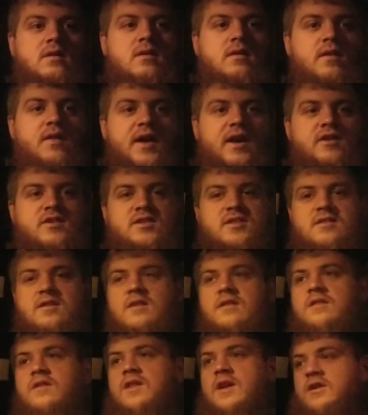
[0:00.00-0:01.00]

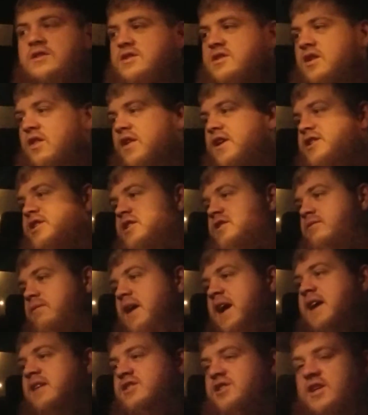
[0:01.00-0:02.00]
there's delicious
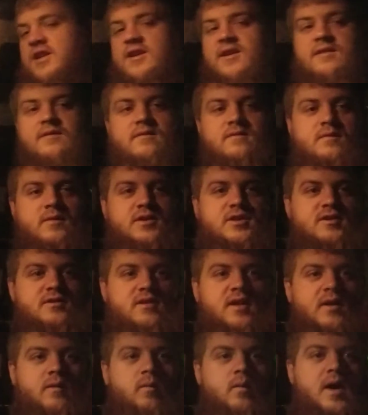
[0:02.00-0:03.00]
ranch in it, which is
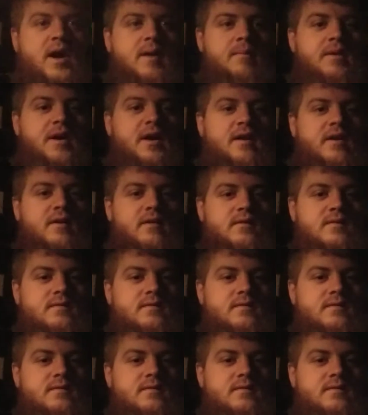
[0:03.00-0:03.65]
like way better.